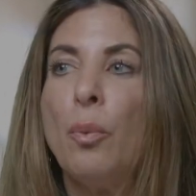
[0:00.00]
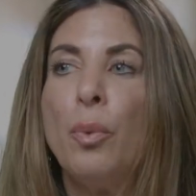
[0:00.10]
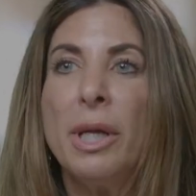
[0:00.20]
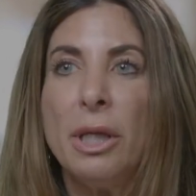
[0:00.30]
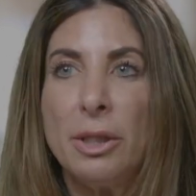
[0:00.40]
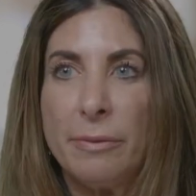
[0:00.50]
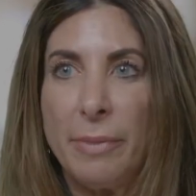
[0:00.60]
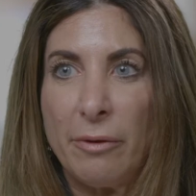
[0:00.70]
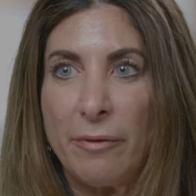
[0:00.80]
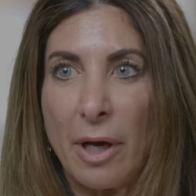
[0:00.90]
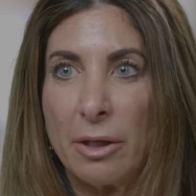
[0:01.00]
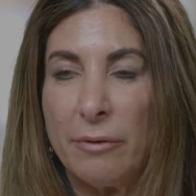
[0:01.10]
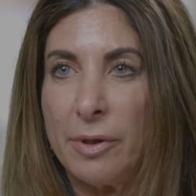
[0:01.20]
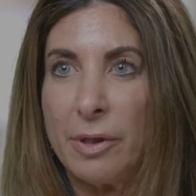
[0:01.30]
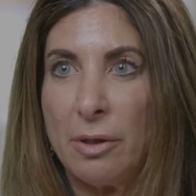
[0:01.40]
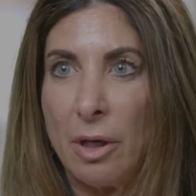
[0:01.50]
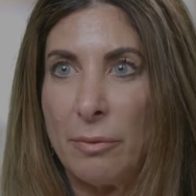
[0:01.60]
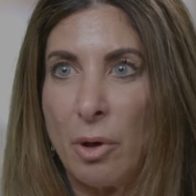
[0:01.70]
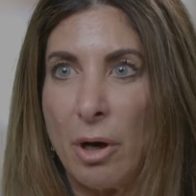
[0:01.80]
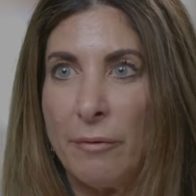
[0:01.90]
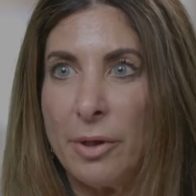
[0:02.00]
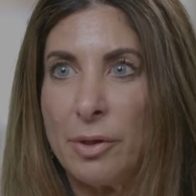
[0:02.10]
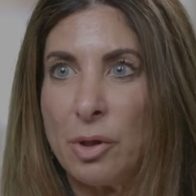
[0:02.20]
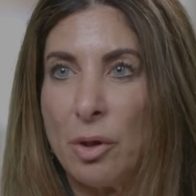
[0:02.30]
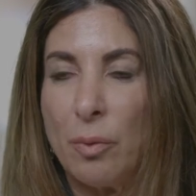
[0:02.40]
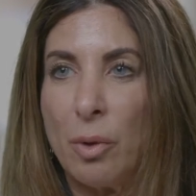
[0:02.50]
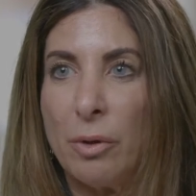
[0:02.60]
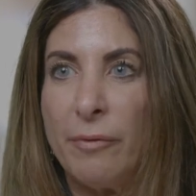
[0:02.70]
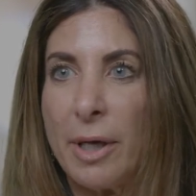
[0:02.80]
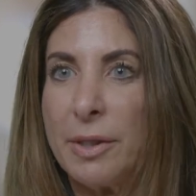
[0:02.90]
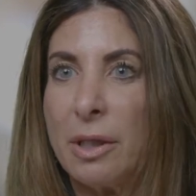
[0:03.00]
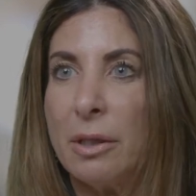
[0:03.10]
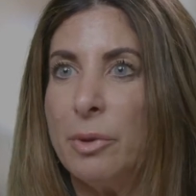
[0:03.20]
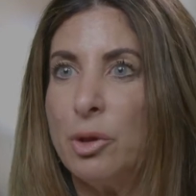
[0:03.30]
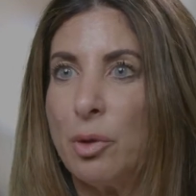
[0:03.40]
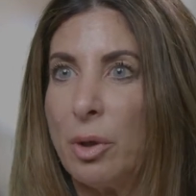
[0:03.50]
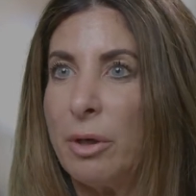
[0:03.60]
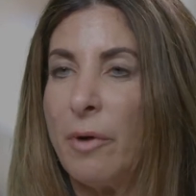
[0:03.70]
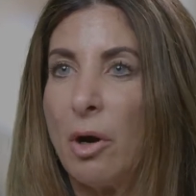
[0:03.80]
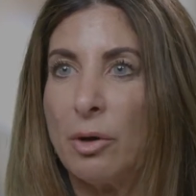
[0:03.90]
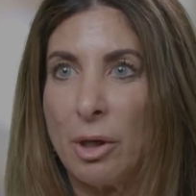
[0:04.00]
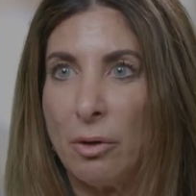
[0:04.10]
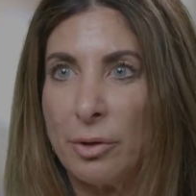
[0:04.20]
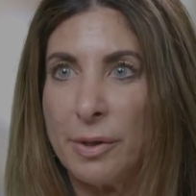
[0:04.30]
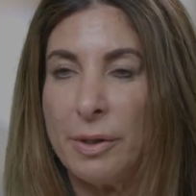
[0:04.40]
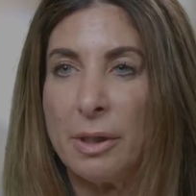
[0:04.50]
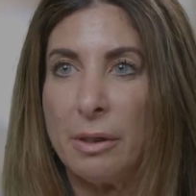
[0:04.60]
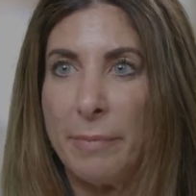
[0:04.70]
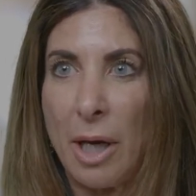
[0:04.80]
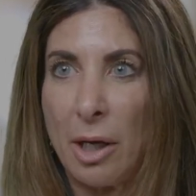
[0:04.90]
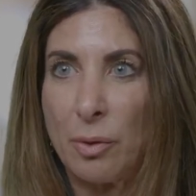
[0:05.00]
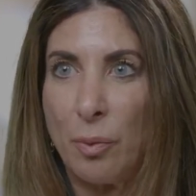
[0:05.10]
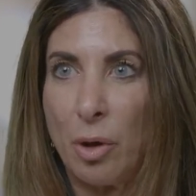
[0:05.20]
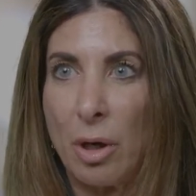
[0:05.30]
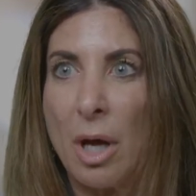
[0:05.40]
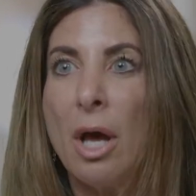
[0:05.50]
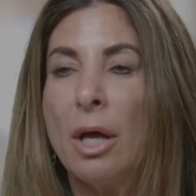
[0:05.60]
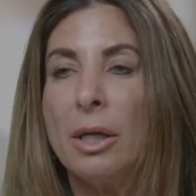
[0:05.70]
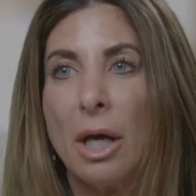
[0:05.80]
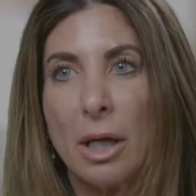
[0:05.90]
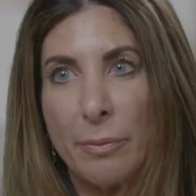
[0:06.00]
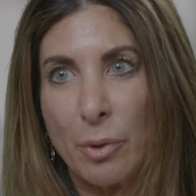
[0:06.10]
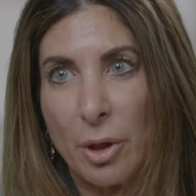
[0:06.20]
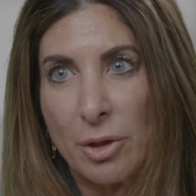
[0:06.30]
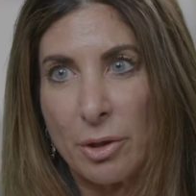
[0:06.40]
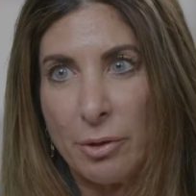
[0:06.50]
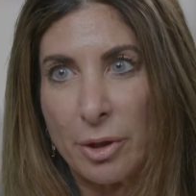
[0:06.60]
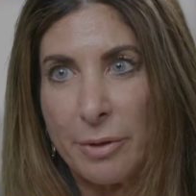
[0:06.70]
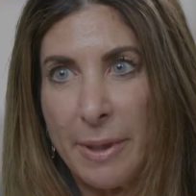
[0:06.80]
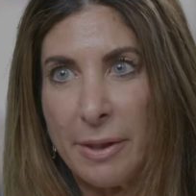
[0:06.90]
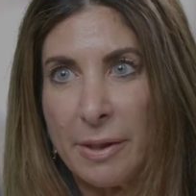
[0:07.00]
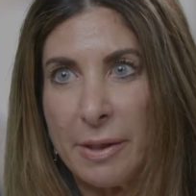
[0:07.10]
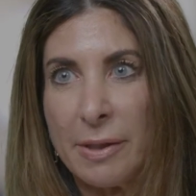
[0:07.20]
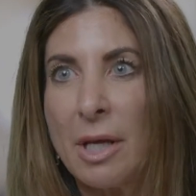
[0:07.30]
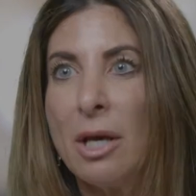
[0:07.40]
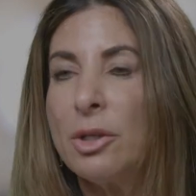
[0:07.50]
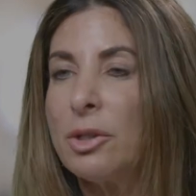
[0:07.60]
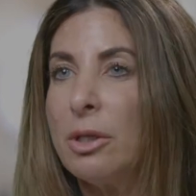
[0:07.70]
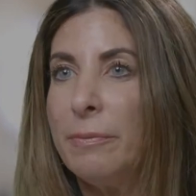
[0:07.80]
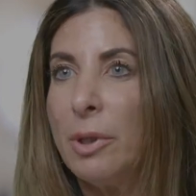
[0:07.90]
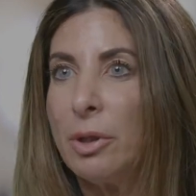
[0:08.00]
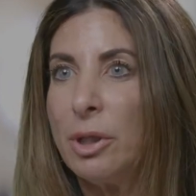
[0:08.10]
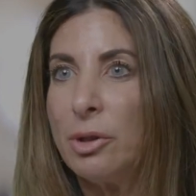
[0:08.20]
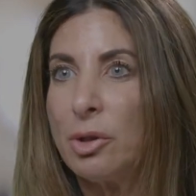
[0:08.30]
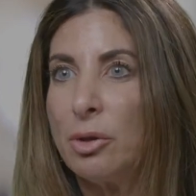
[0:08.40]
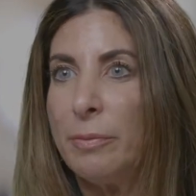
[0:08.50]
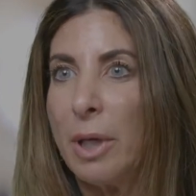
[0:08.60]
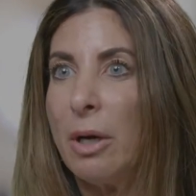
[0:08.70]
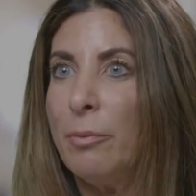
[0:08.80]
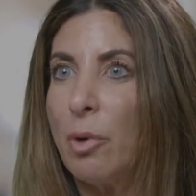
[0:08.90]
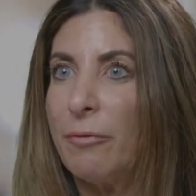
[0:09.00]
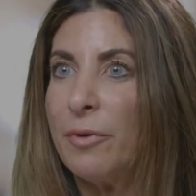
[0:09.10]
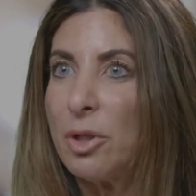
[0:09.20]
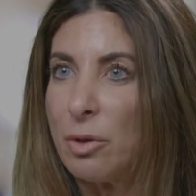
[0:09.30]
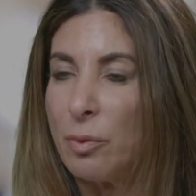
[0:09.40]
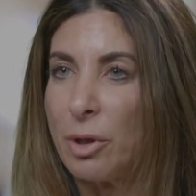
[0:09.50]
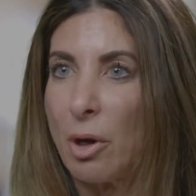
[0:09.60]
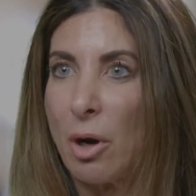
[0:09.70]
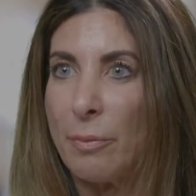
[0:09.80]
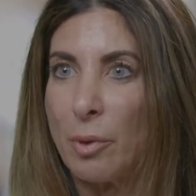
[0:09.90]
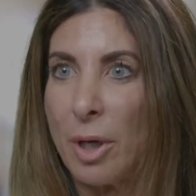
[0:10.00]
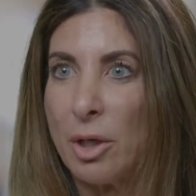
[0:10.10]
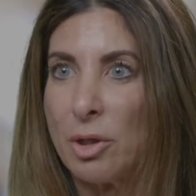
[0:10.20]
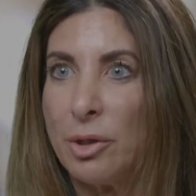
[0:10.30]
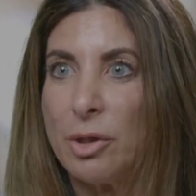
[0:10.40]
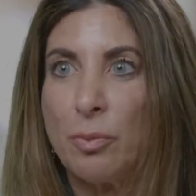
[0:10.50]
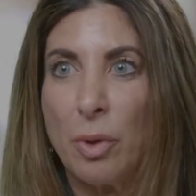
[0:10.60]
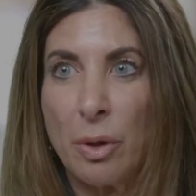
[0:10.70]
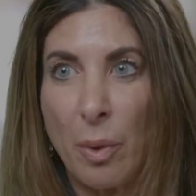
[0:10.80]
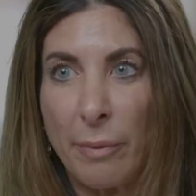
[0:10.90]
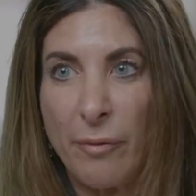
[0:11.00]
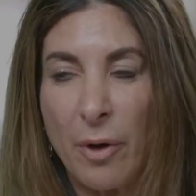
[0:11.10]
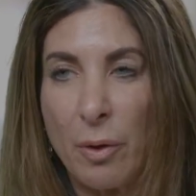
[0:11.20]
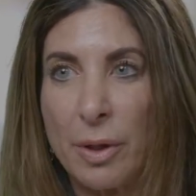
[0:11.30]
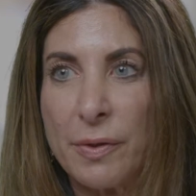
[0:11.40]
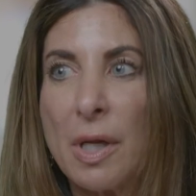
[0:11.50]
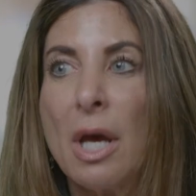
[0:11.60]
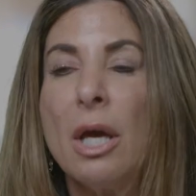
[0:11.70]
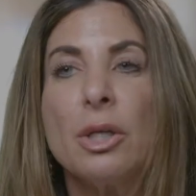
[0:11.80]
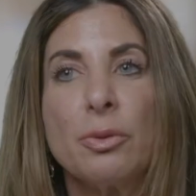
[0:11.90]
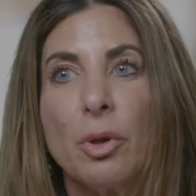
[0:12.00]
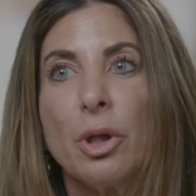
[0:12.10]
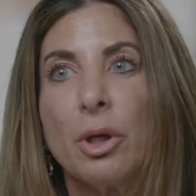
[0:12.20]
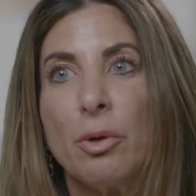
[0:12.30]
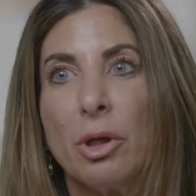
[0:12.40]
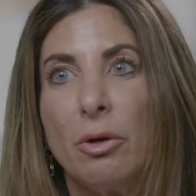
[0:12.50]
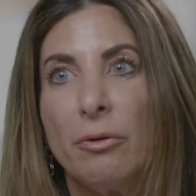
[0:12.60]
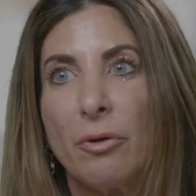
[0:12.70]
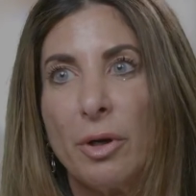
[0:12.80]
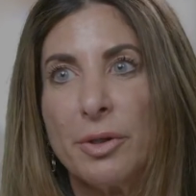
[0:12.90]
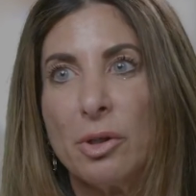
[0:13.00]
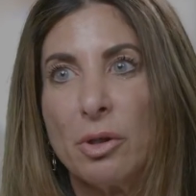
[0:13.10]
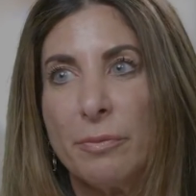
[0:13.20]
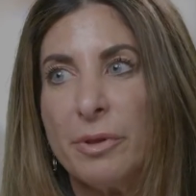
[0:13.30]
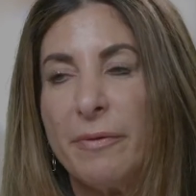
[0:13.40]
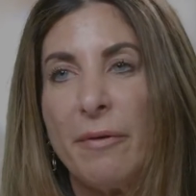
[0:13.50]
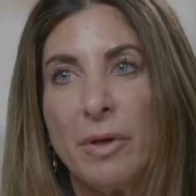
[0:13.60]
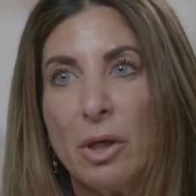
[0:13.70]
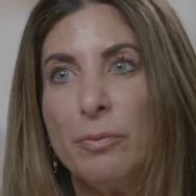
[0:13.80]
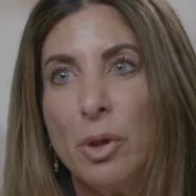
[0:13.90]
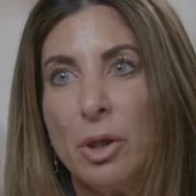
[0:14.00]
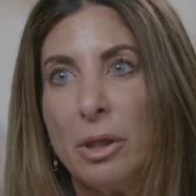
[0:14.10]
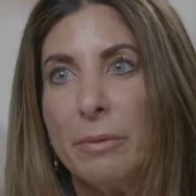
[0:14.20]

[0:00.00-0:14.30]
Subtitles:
We need to be effective as a nonprofit so that we're investing the majority of our dollars into impact work, not operational expenses. So the ability to become more efficient with our operations with WebFOCUS is really critical for us in terms of having community